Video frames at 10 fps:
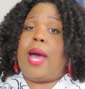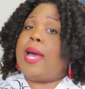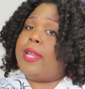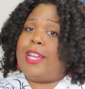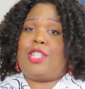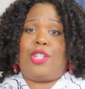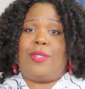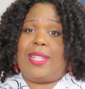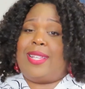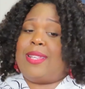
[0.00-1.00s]
I like
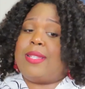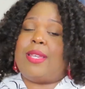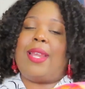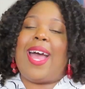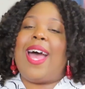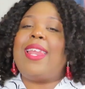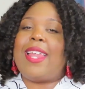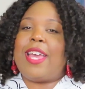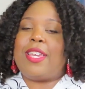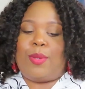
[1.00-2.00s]
shirts like this, and I
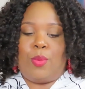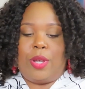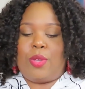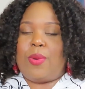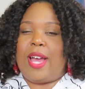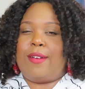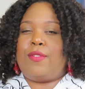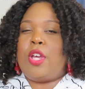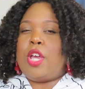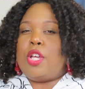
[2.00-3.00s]
like when you
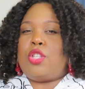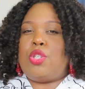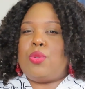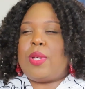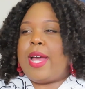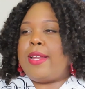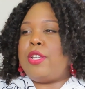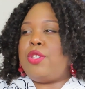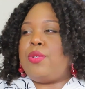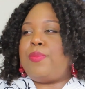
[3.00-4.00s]
have two kind
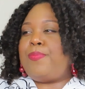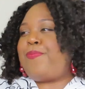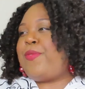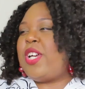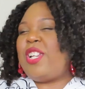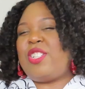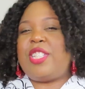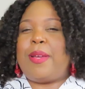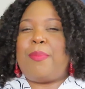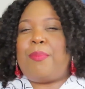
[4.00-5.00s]
of
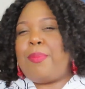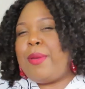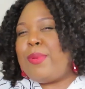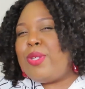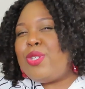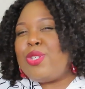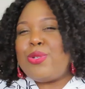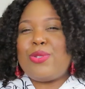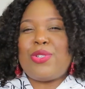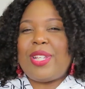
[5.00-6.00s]
colors that people
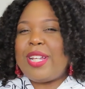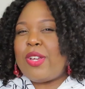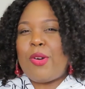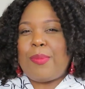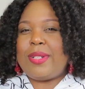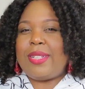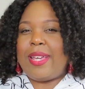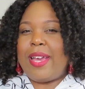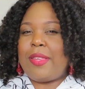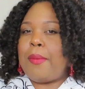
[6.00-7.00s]
usually don't put
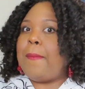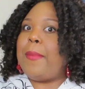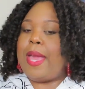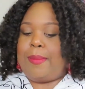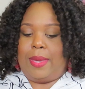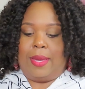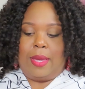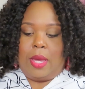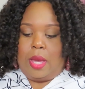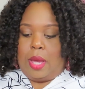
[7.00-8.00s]
together.
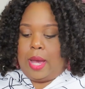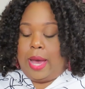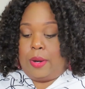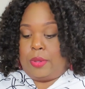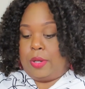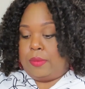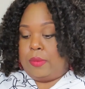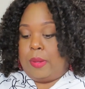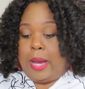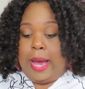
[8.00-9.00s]
Maybe. I don't know.